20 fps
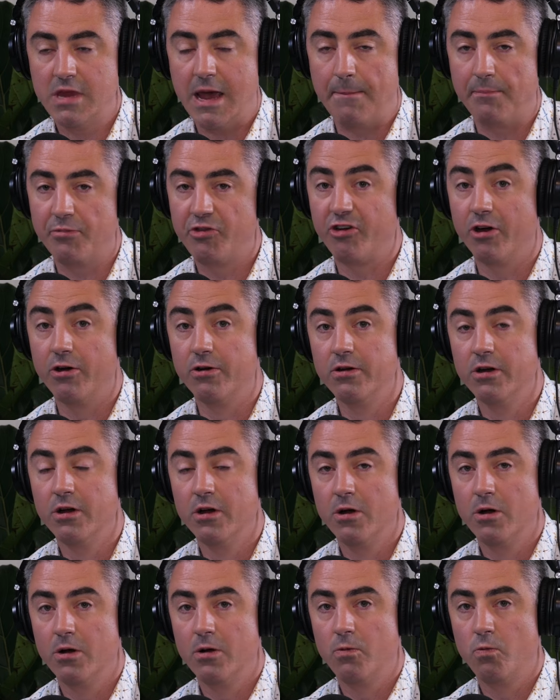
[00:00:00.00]
Yeah. So,
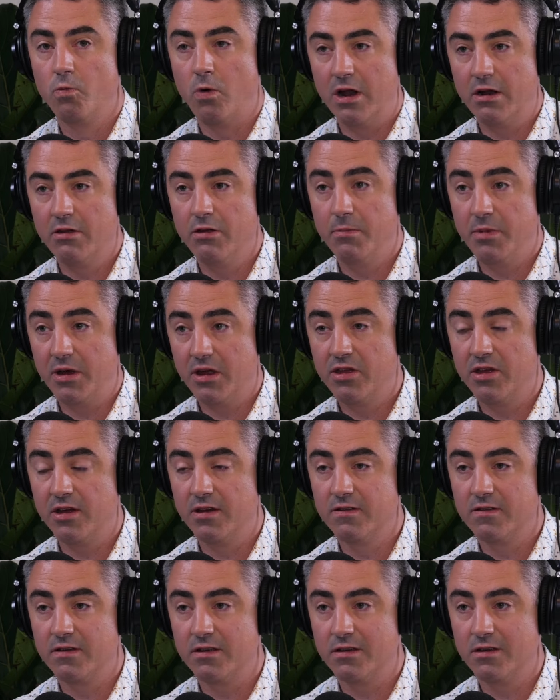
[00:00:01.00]
one of the big
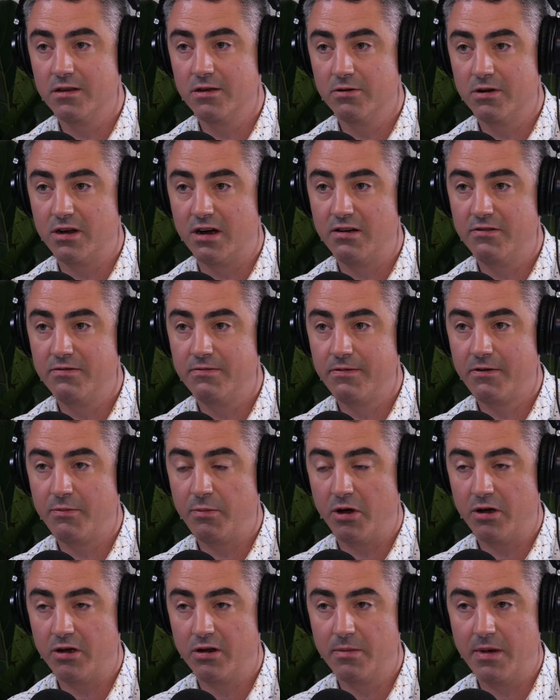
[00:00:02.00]
things that you and I have
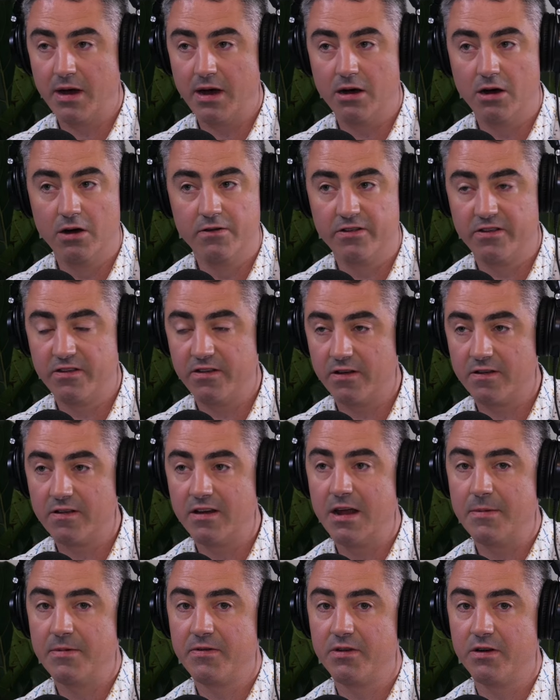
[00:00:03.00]
spoken about over the
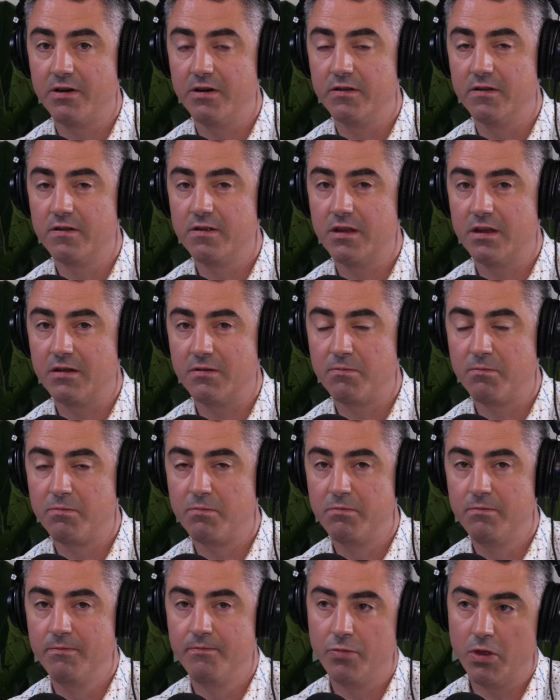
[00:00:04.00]
16 episodes that
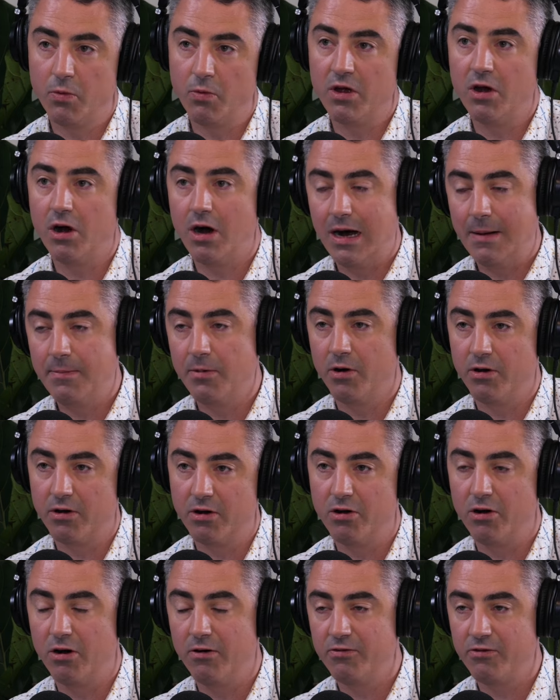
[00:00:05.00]
we hype on
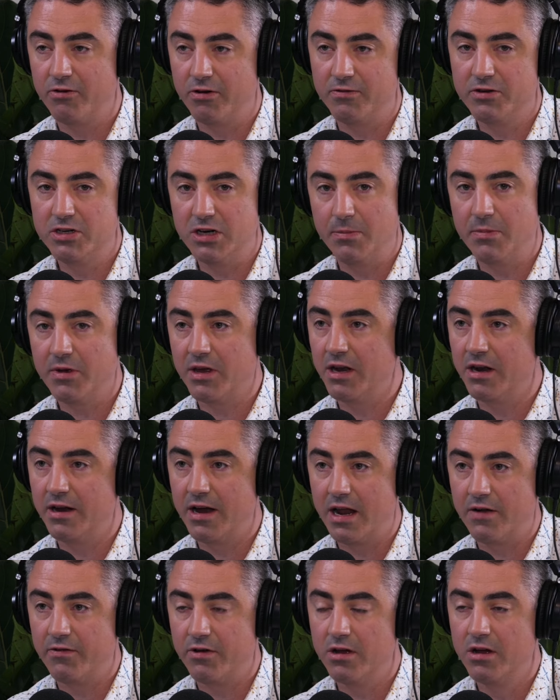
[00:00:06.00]
and off, sort of jumping in and
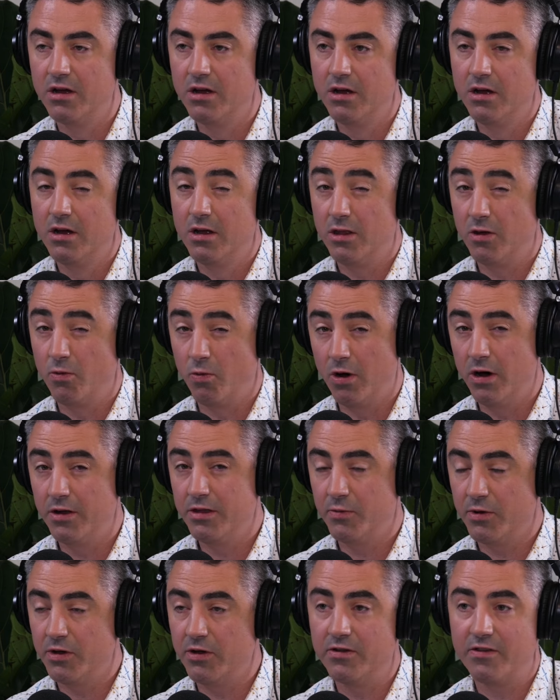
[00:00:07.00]
out of it, the word
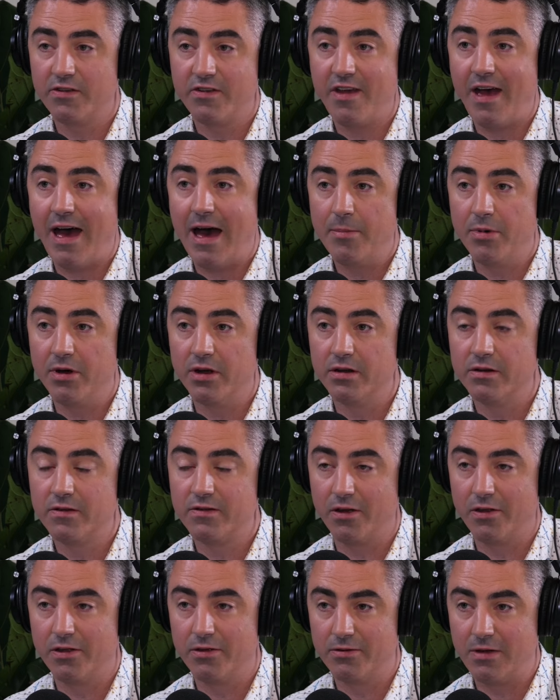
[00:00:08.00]
that we use is habit.
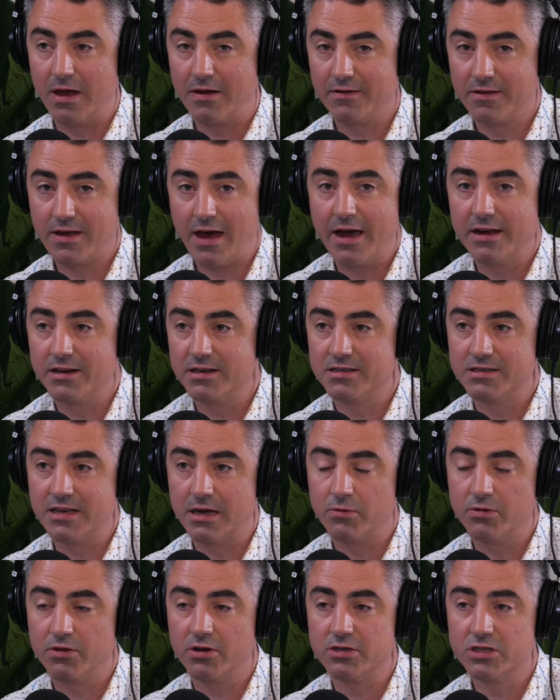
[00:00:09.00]
So, that as Kate just
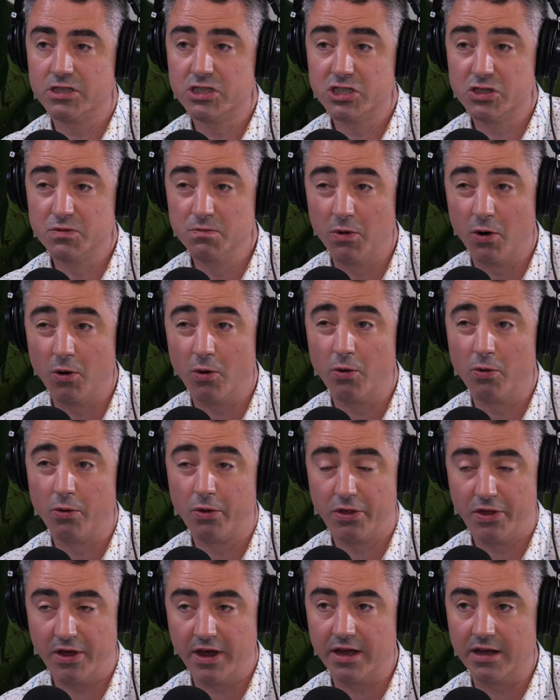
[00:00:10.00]
said, with those small
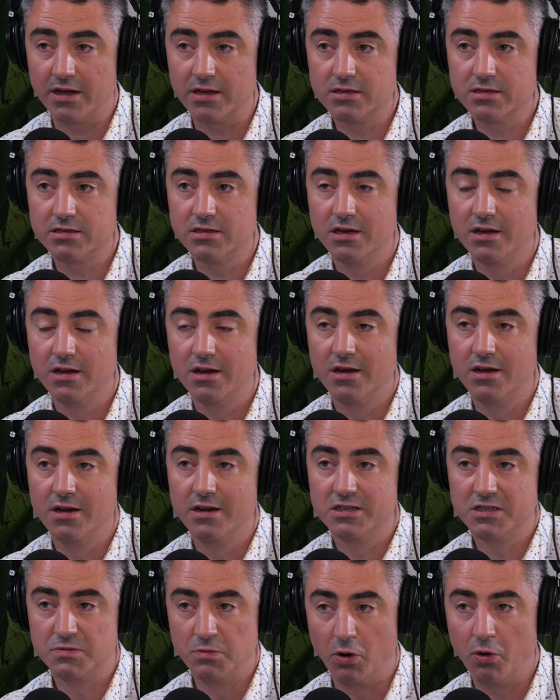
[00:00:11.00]
things,
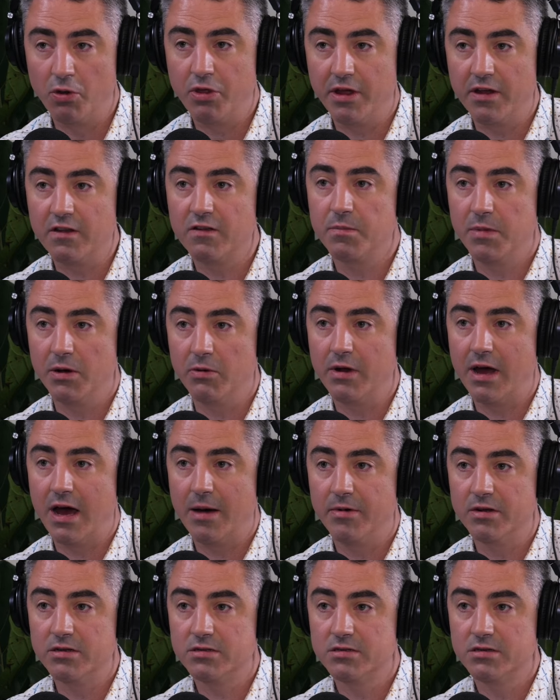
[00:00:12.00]
small things build
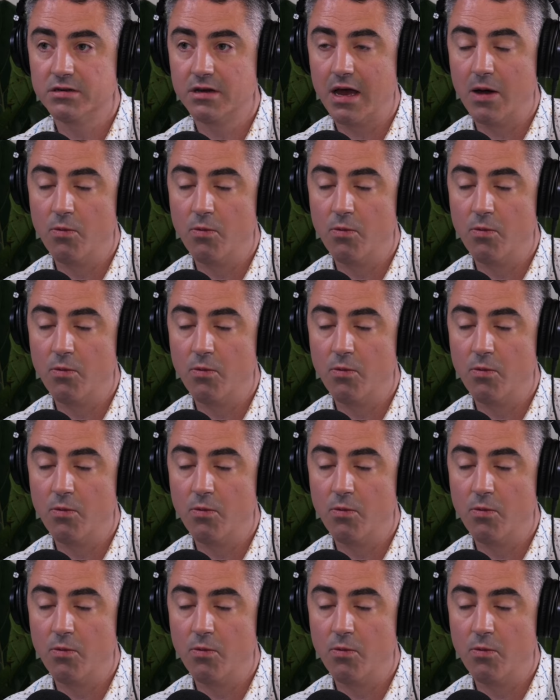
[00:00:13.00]
habits.